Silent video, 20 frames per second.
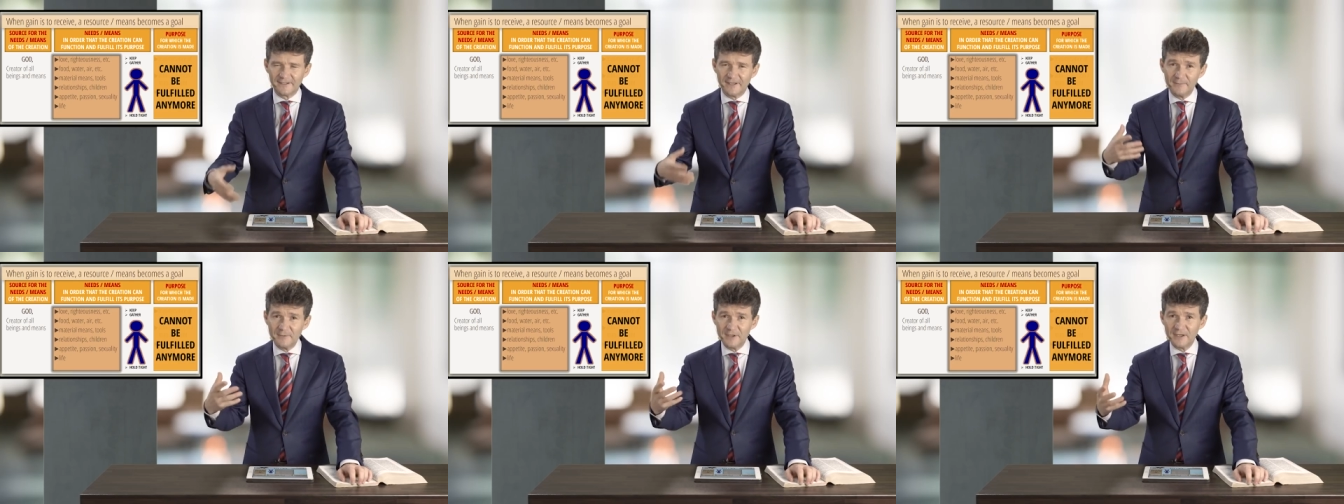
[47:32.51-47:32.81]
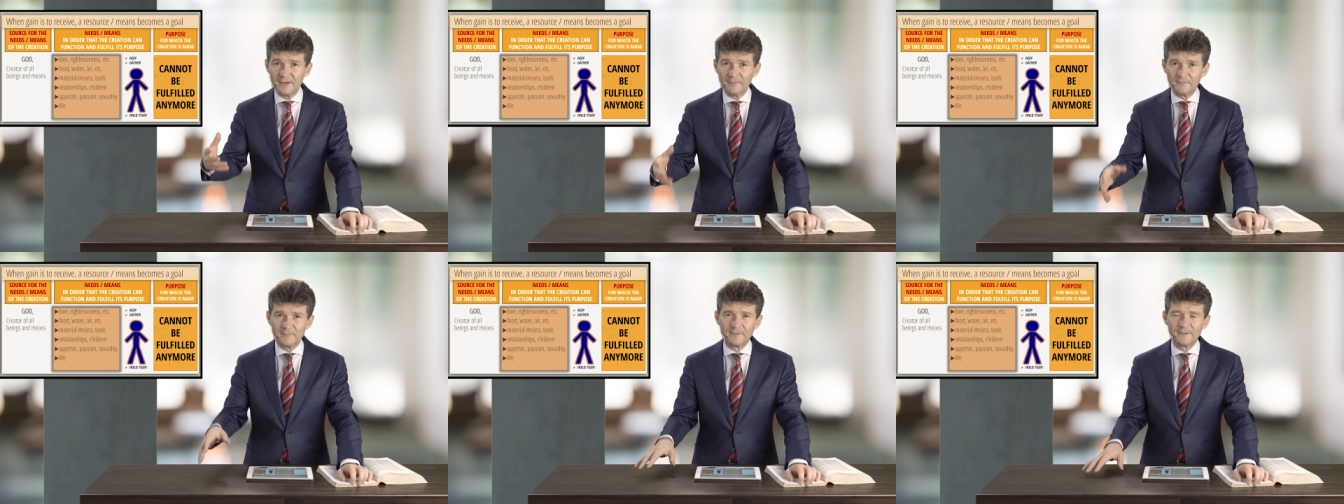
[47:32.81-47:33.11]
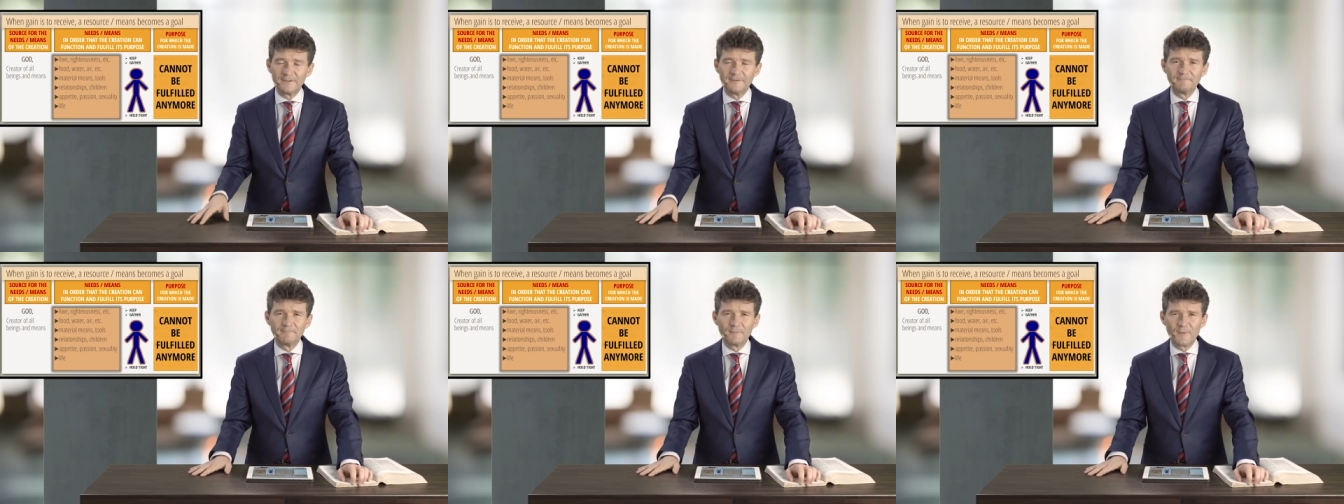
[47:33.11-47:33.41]
coming up
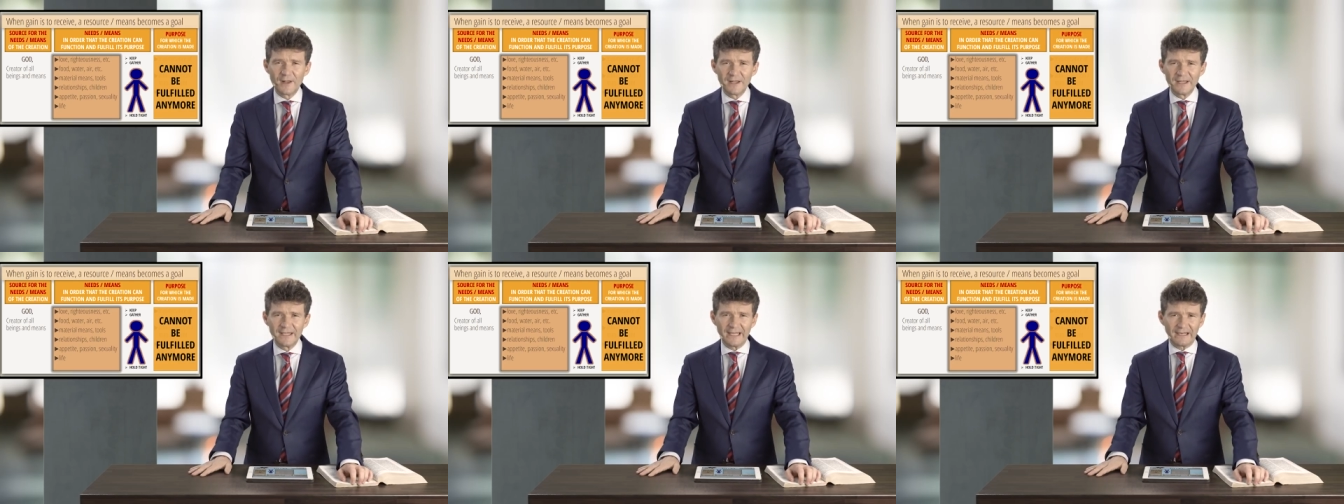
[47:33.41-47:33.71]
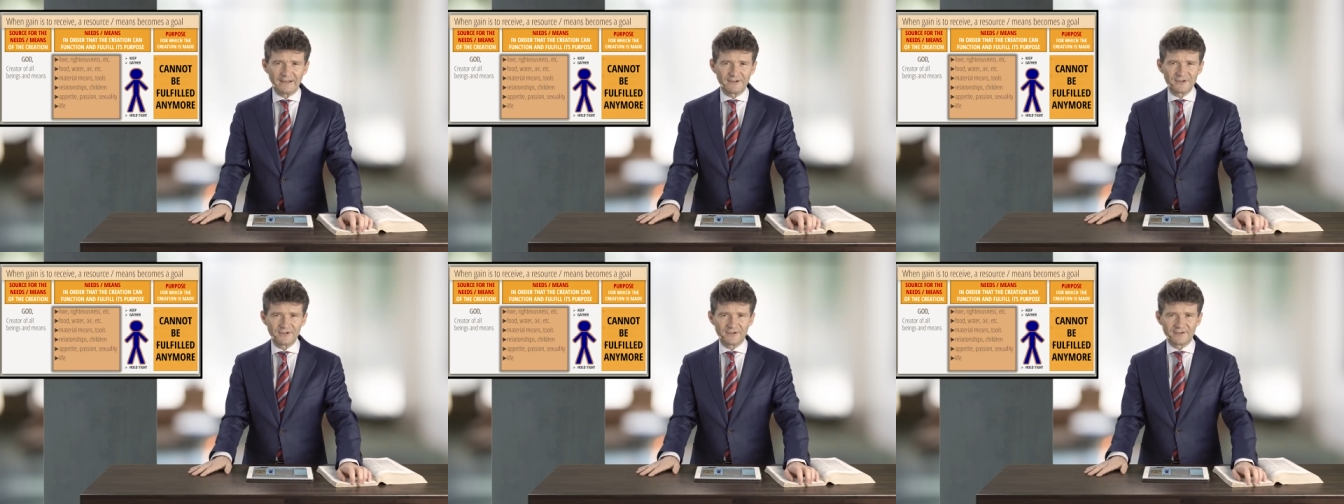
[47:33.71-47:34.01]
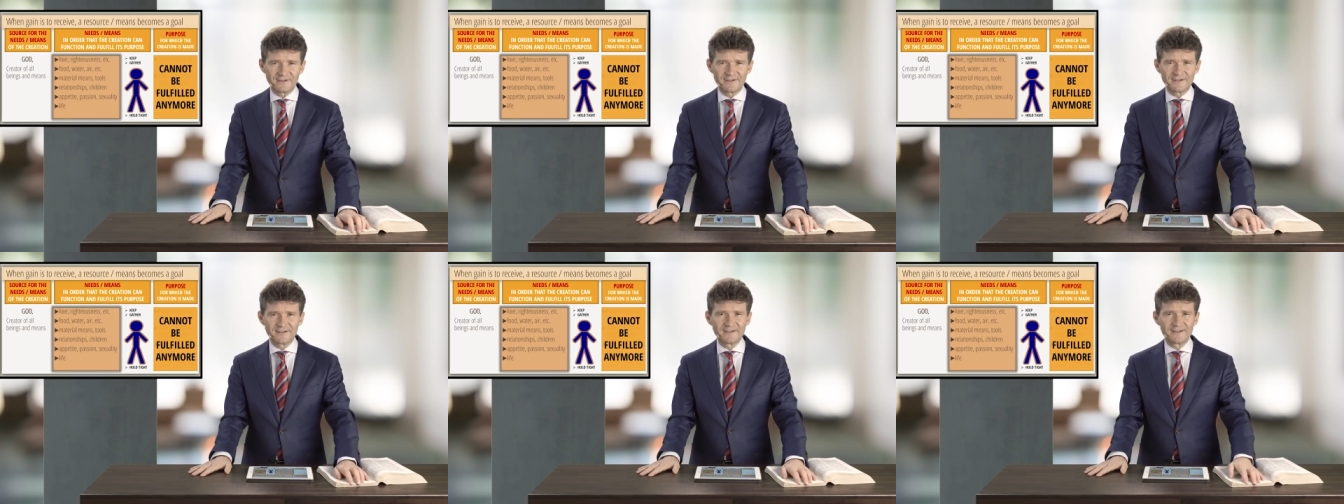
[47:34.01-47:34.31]

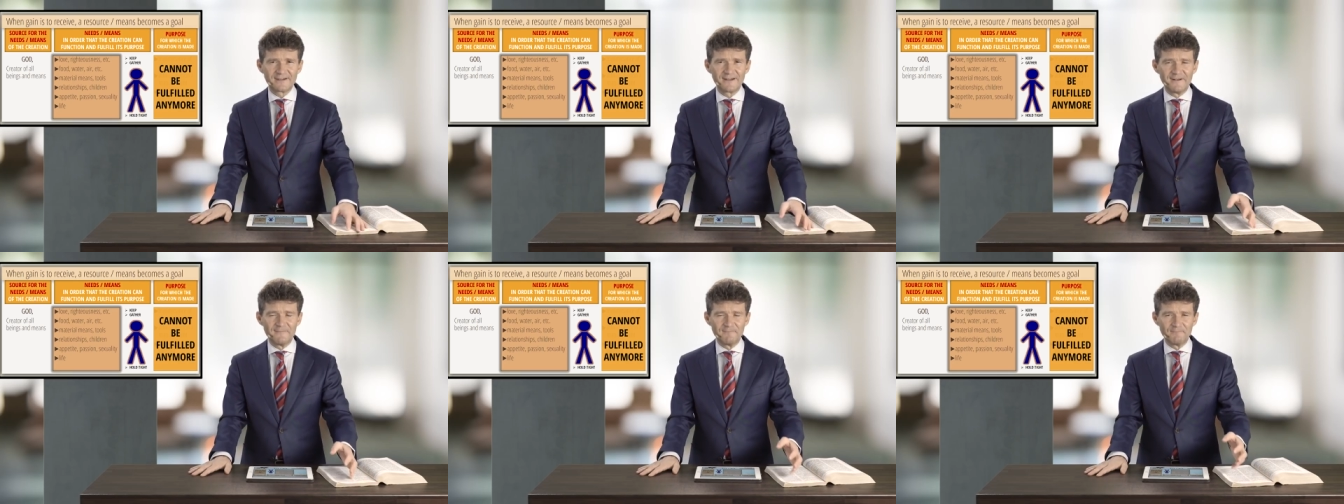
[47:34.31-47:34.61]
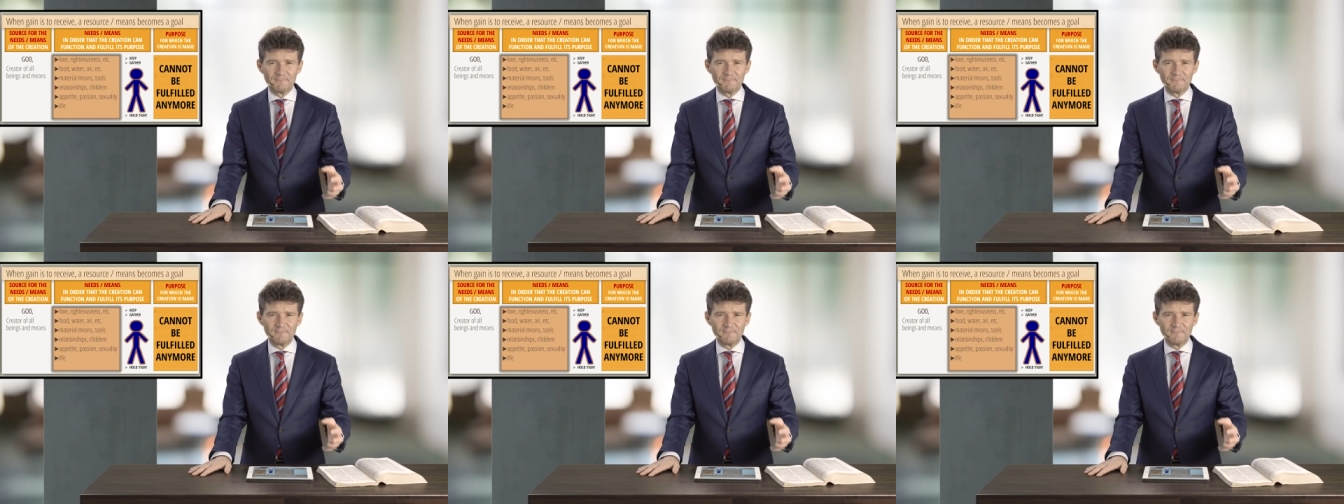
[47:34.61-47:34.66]
lectures.